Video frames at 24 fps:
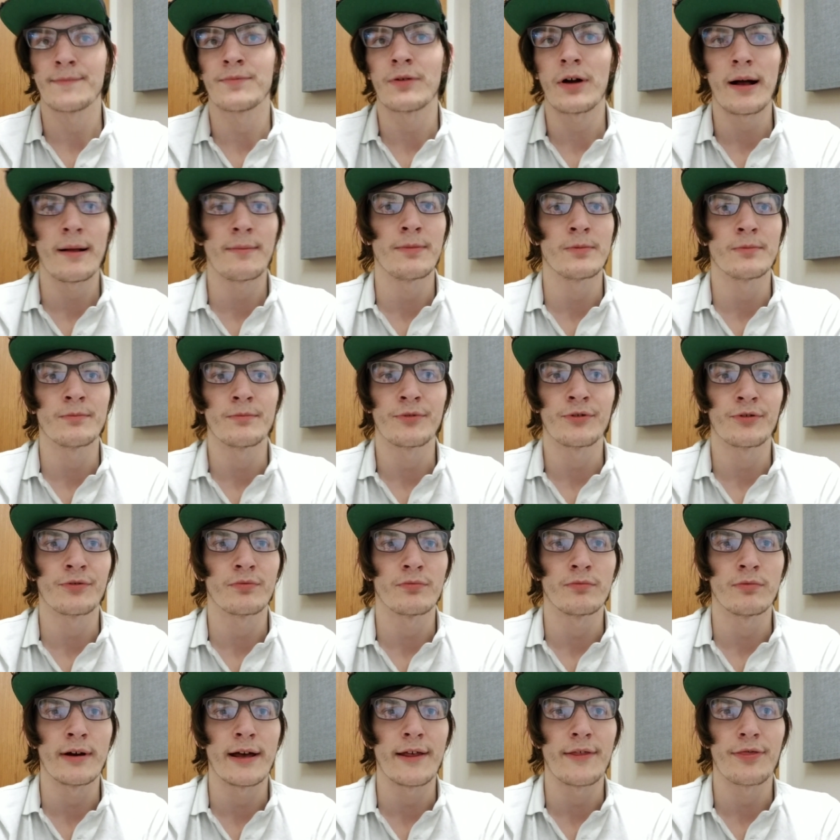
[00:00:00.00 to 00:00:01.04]
problems
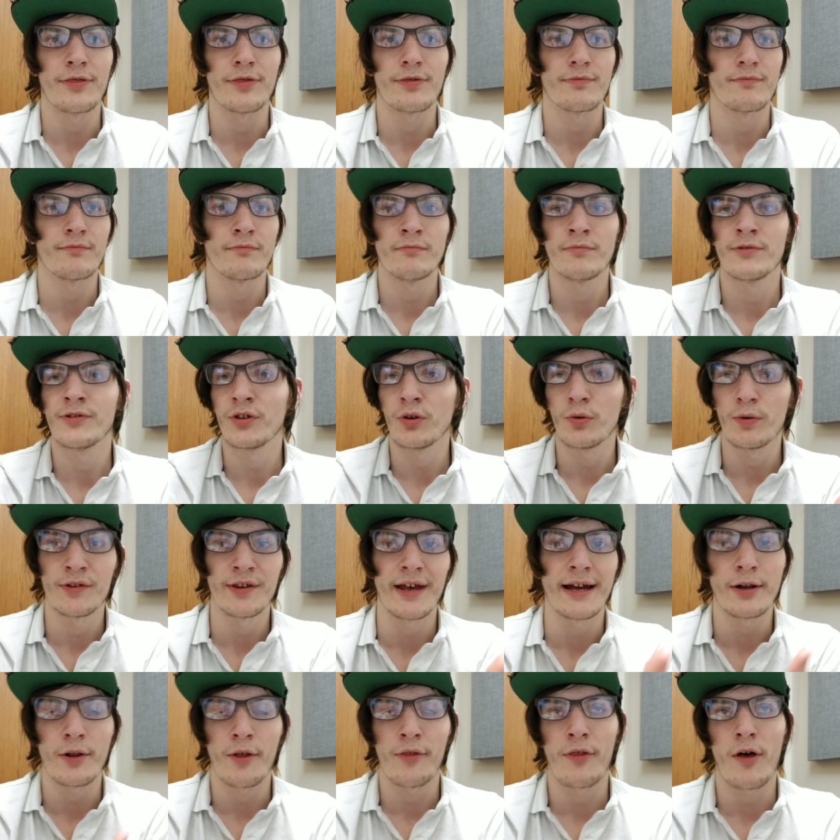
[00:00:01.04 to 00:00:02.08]
with
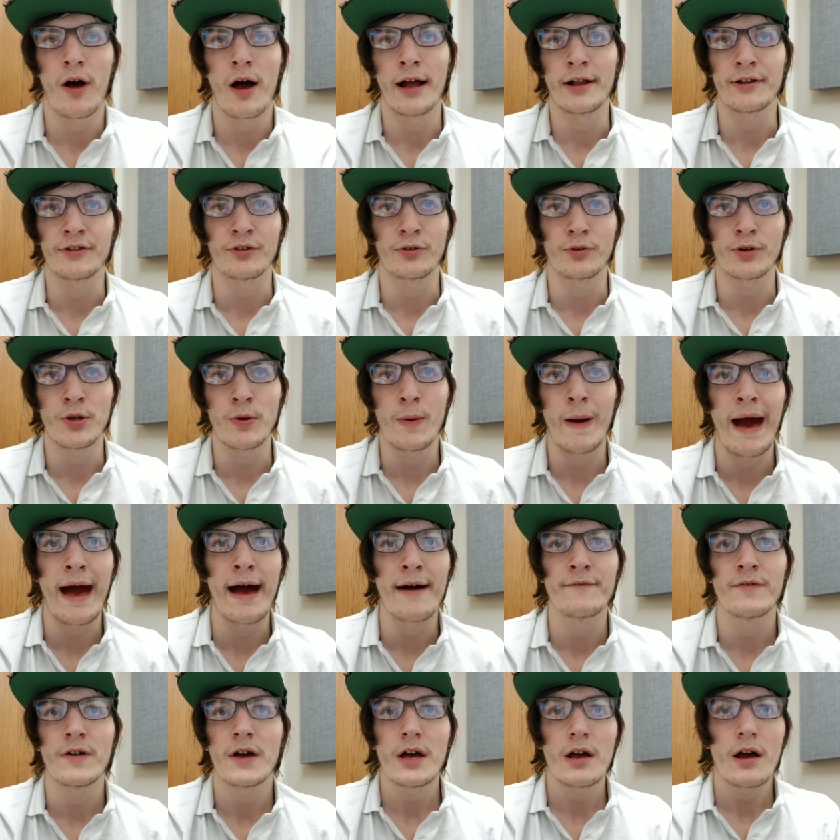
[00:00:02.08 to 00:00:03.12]
suicidal thoughts, or you
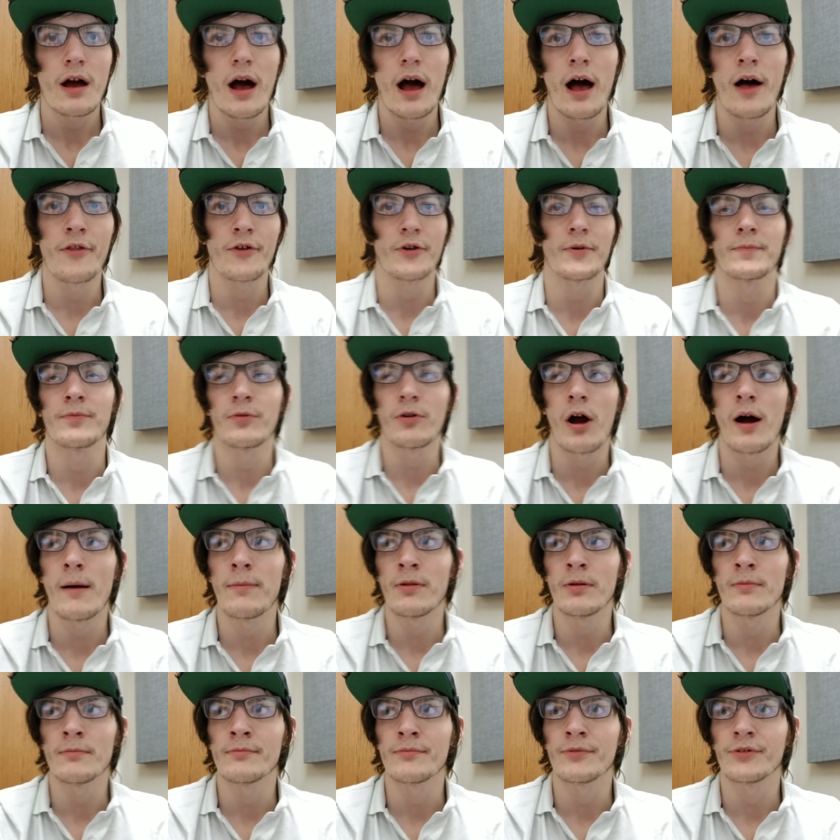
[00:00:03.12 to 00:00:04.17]
have other
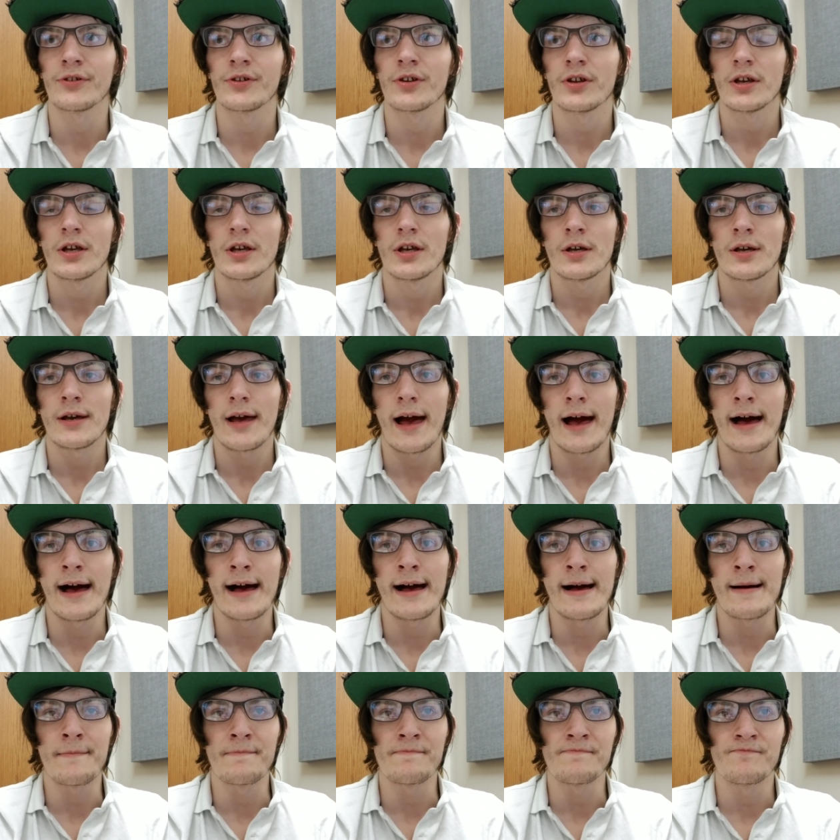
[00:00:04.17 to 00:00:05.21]
problems,
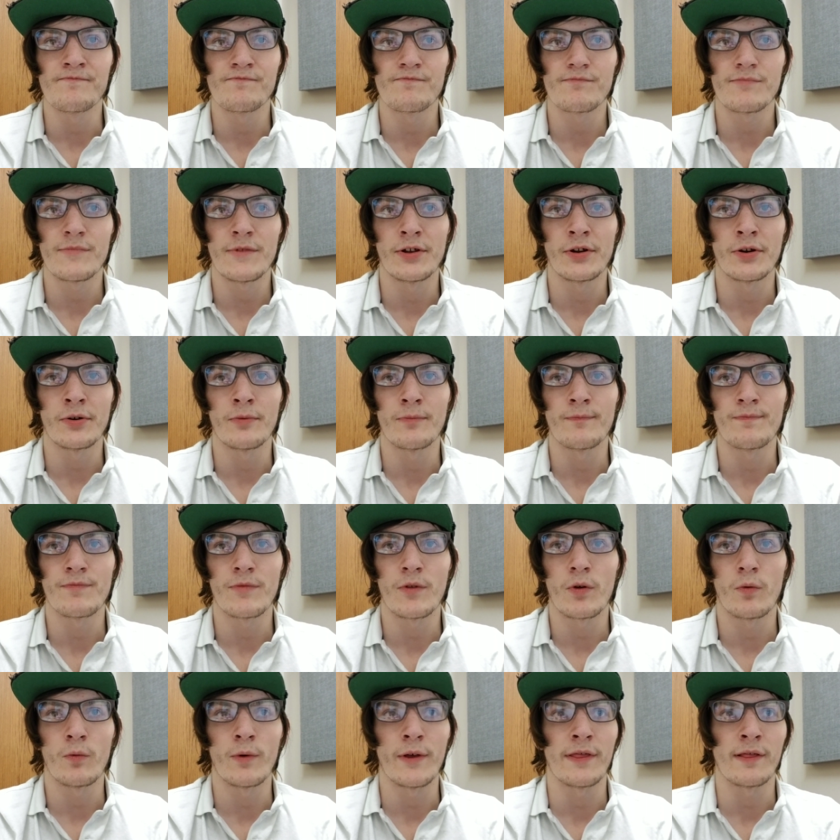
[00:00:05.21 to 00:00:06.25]
you know,
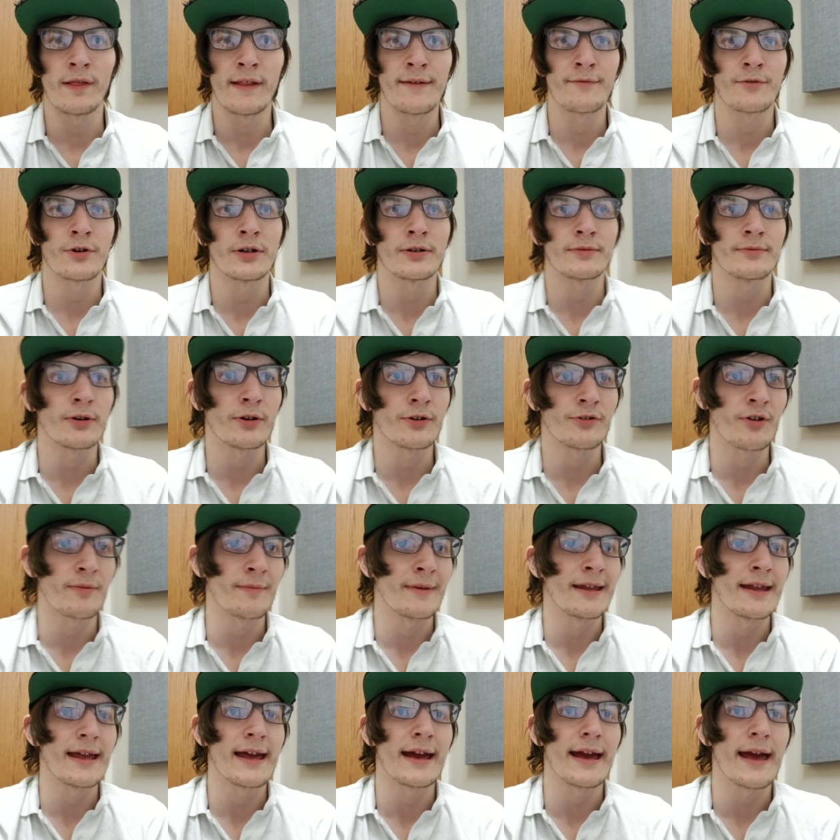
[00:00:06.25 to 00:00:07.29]
with liver or
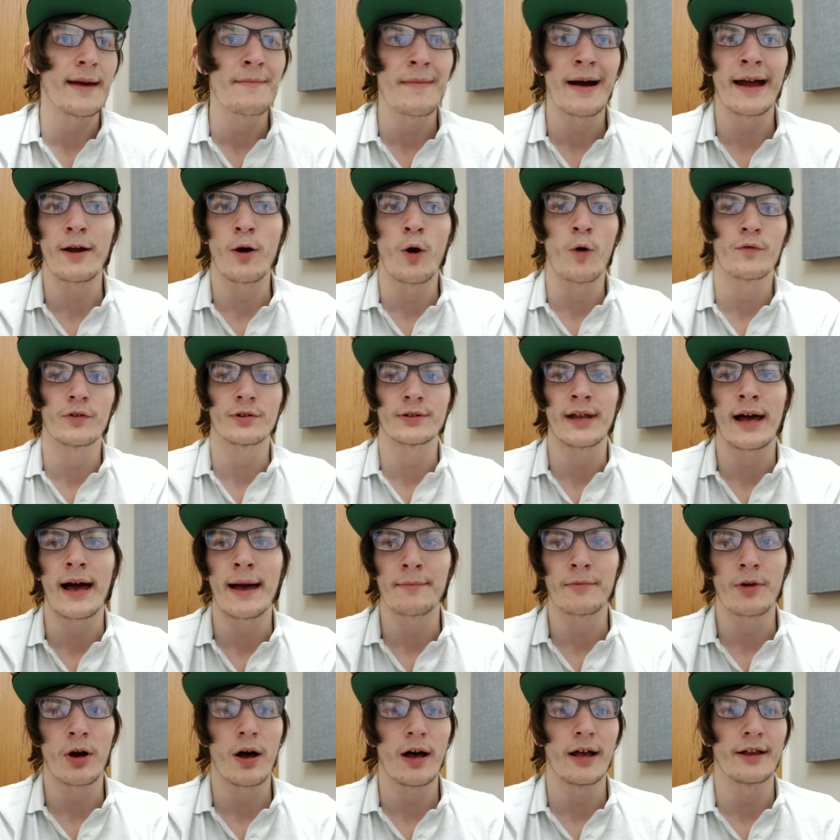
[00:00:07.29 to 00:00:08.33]
something. It might over
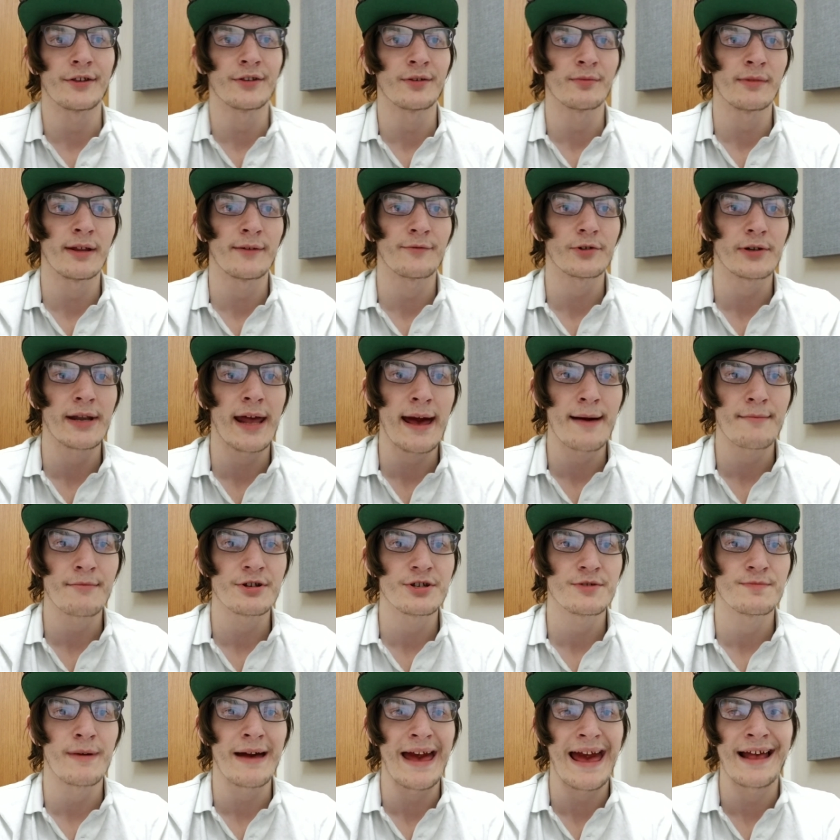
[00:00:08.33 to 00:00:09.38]
time cause some liver
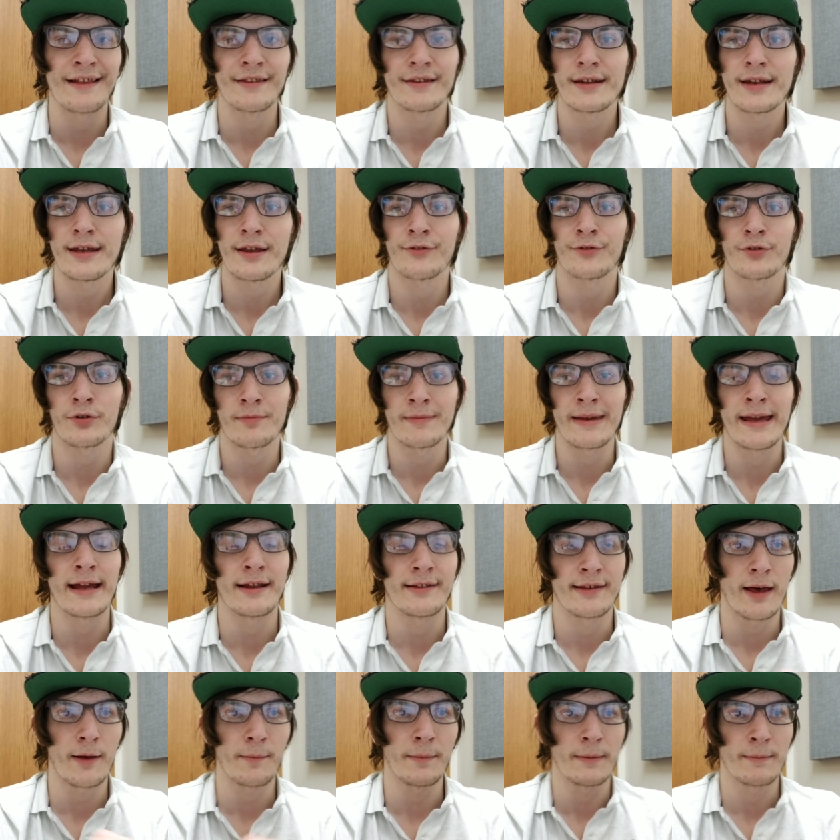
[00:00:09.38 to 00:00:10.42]
damage, but as it is for me,
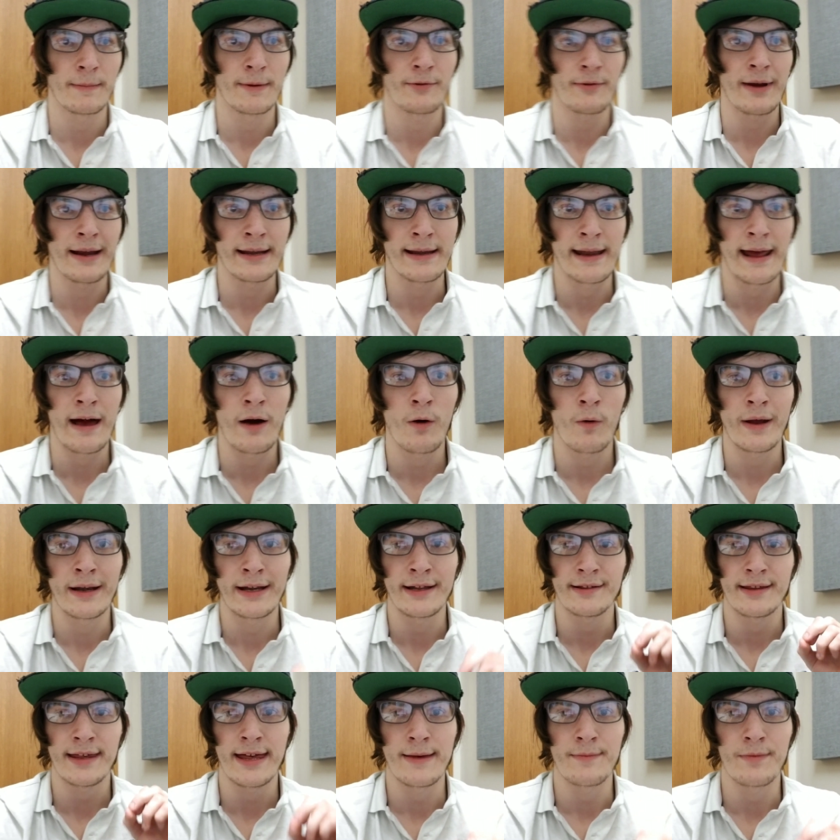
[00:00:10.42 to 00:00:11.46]
it's helping me right now, and
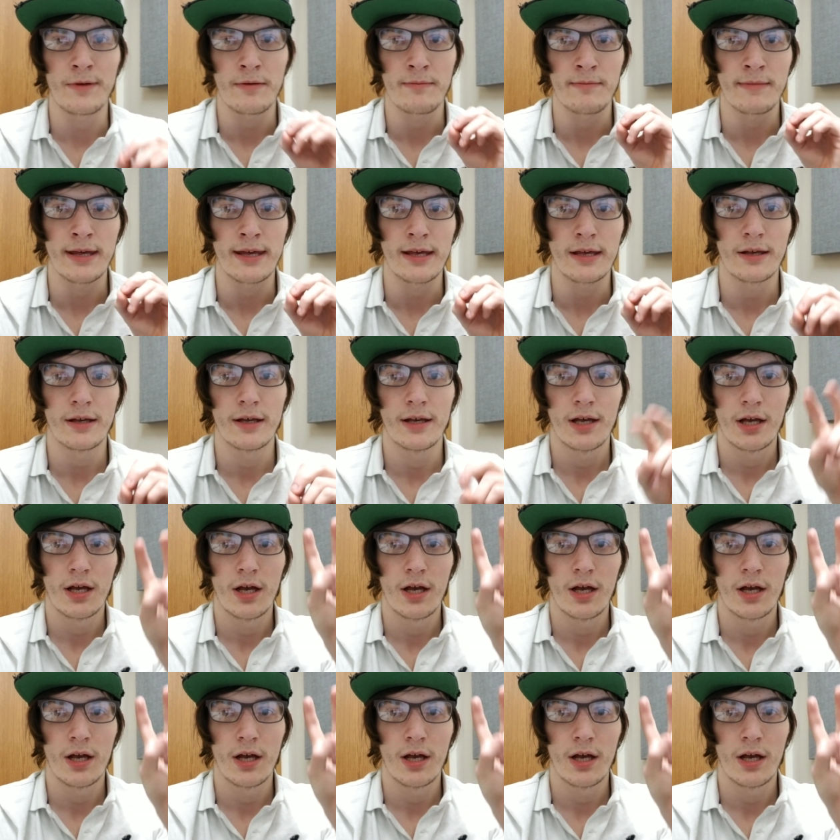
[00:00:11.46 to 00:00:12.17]
it's keeping me